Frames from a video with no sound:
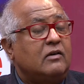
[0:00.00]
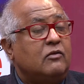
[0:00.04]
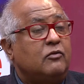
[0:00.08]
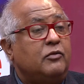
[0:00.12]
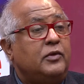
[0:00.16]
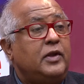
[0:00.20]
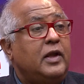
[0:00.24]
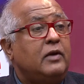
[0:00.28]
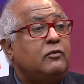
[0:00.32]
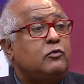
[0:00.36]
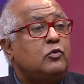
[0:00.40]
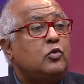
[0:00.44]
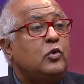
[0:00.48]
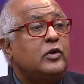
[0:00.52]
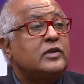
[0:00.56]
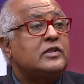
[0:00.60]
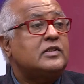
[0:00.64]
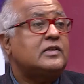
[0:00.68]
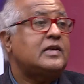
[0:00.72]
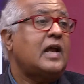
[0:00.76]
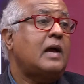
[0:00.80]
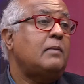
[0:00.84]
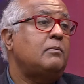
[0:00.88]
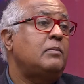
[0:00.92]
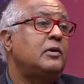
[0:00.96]
we have to
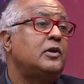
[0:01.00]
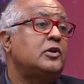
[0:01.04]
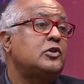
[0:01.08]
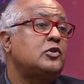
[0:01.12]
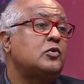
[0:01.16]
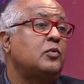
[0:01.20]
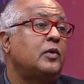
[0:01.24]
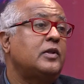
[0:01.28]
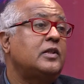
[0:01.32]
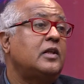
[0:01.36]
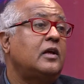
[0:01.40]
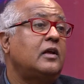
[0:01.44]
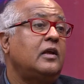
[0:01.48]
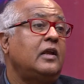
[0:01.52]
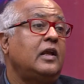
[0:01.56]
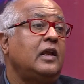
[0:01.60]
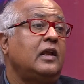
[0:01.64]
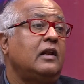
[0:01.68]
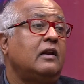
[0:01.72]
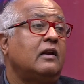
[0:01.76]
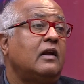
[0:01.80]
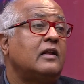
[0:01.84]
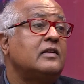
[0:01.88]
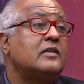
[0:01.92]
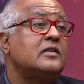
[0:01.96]
establish whether
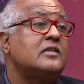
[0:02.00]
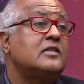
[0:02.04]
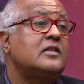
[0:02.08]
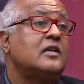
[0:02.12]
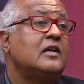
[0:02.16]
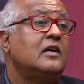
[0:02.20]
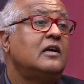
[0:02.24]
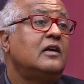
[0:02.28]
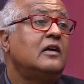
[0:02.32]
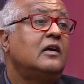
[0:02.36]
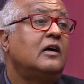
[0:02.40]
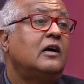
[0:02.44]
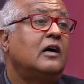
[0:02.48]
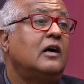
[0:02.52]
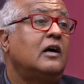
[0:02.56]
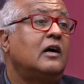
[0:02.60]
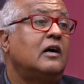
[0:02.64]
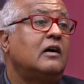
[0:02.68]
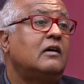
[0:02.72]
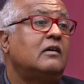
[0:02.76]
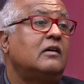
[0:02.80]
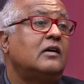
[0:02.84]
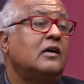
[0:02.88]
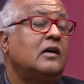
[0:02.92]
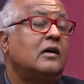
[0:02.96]
he runs
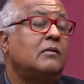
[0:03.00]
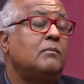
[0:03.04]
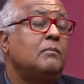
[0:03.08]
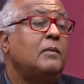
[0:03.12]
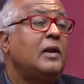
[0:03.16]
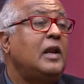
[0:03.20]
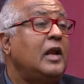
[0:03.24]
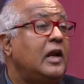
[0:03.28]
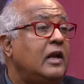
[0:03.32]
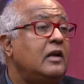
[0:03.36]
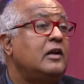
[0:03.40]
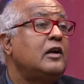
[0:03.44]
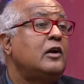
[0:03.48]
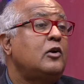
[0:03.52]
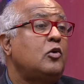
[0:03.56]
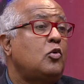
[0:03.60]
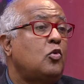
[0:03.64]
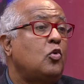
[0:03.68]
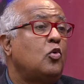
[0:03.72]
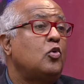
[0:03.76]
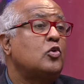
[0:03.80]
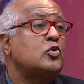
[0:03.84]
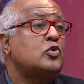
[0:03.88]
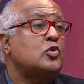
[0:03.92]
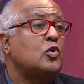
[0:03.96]
a malignant
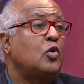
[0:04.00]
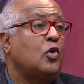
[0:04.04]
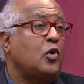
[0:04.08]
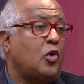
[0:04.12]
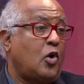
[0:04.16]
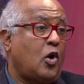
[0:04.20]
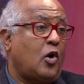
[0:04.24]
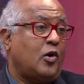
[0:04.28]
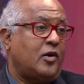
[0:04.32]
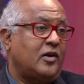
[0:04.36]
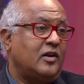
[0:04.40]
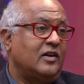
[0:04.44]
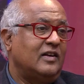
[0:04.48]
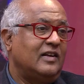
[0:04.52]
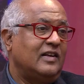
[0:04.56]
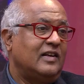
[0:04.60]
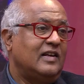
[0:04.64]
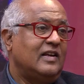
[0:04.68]
course or not.